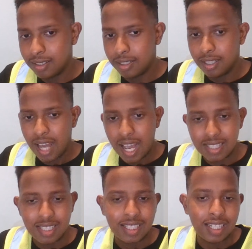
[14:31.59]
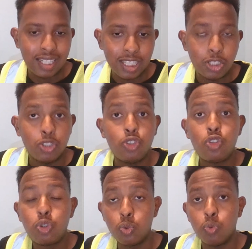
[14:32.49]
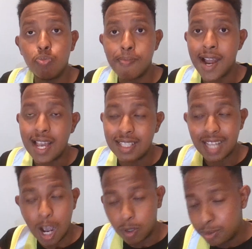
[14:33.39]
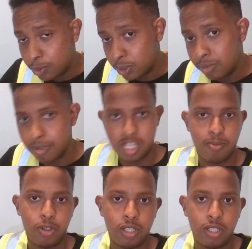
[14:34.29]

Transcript: as they can lead to biased output by the model.